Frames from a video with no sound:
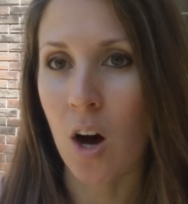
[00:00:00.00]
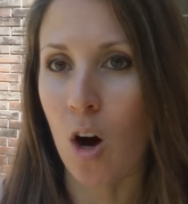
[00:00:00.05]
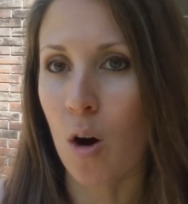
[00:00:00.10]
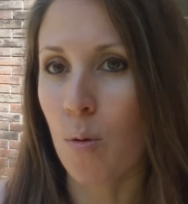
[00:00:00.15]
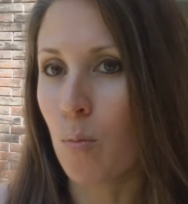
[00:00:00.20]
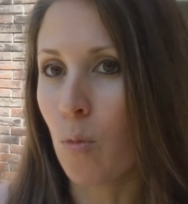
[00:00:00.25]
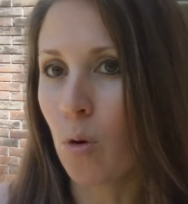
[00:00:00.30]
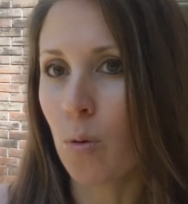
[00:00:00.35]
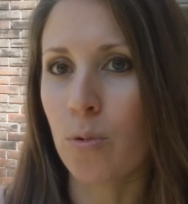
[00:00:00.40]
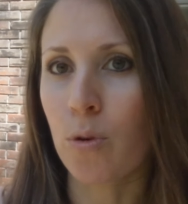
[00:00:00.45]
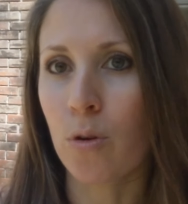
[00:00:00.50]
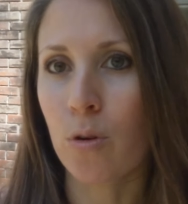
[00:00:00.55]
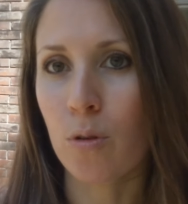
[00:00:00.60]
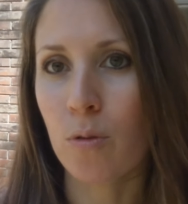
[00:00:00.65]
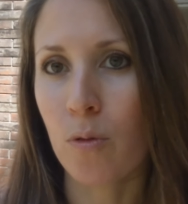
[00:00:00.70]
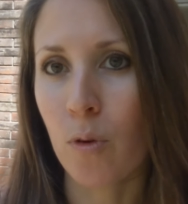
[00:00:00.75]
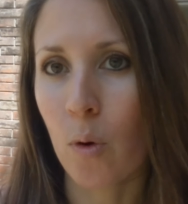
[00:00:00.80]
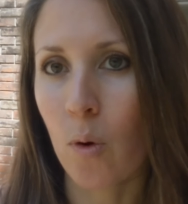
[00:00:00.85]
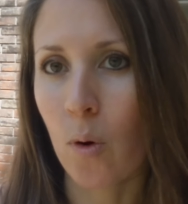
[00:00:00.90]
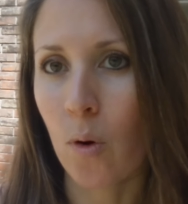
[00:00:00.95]
are more
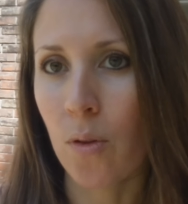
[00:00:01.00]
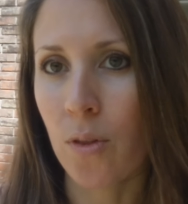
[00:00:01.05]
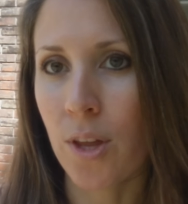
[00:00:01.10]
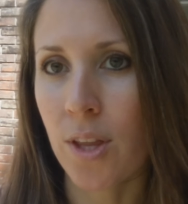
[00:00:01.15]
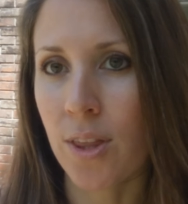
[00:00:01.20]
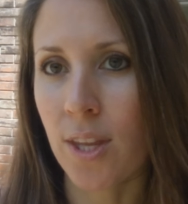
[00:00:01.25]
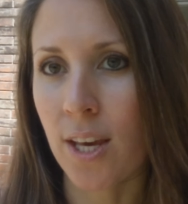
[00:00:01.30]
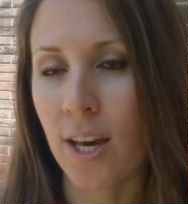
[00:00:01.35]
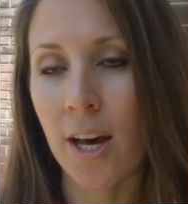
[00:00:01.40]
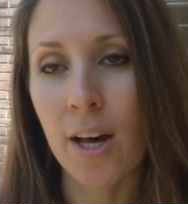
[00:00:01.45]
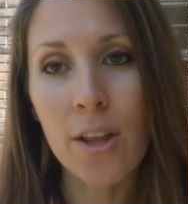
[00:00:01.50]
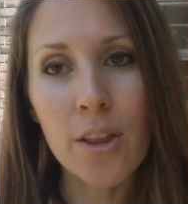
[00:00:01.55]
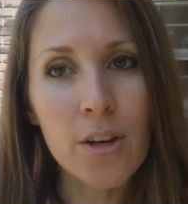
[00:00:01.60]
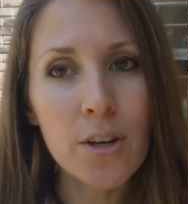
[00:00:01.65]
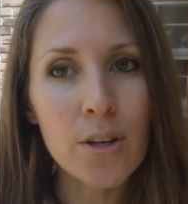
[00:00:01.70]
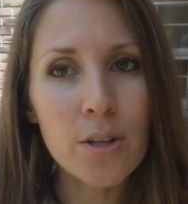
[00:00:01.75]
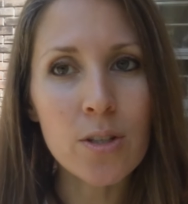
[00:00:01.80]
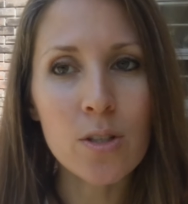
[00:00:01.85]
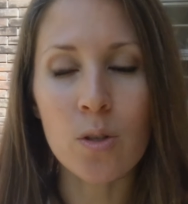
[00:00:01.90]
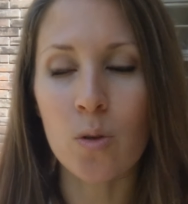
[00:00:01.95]
beautiful than the
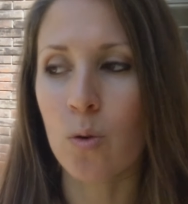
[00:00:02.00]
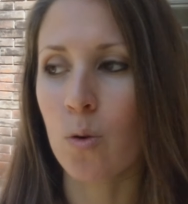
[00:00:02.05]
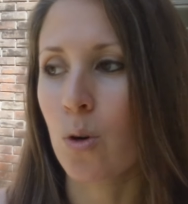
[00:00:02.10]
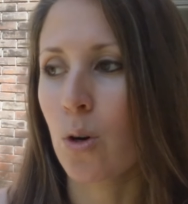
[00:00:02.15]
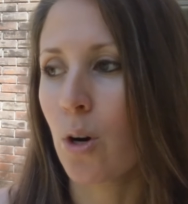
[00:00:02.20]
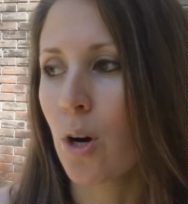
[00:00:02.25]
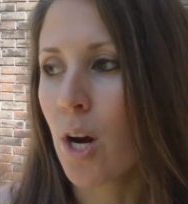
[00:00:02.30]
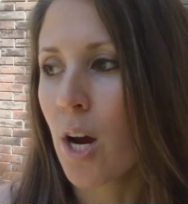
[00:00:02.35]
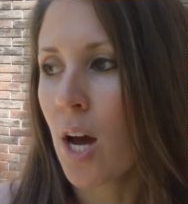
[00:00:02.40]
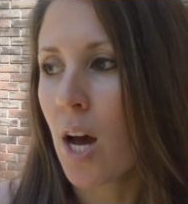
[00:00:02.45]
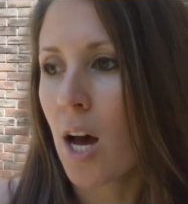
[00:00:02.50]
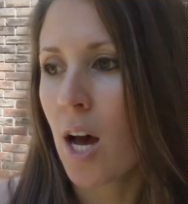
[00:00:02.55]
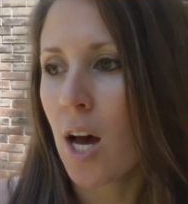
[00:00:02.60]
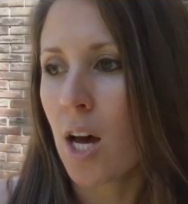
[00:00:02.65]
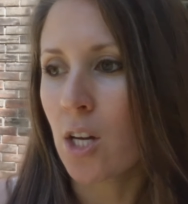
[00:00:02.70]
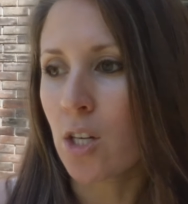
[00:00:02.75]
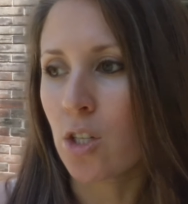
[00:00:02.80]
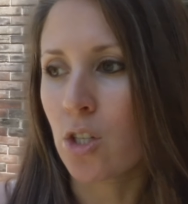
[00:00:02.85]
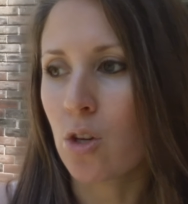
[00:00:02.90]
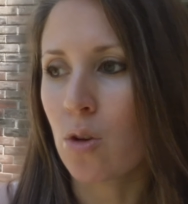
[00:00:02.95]
others, or
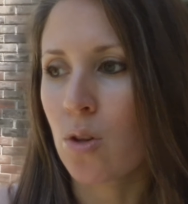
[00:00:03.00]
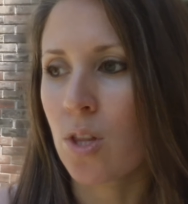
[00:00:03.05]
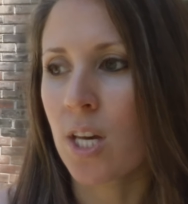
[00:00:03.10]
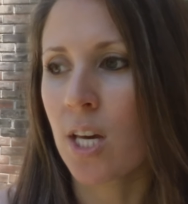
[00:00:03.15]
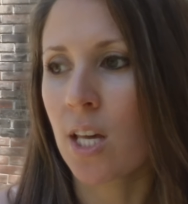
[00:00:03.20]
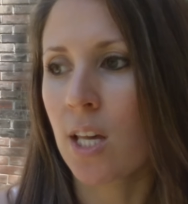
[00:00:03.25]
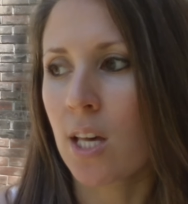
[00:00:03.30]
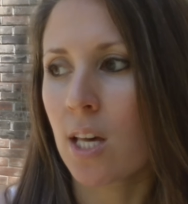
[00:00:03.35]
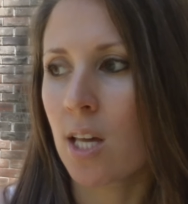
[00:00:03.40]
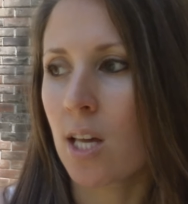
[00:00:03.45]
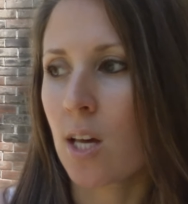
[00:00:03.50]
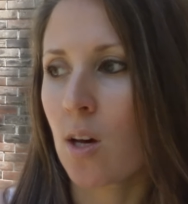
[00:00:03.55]
do you think,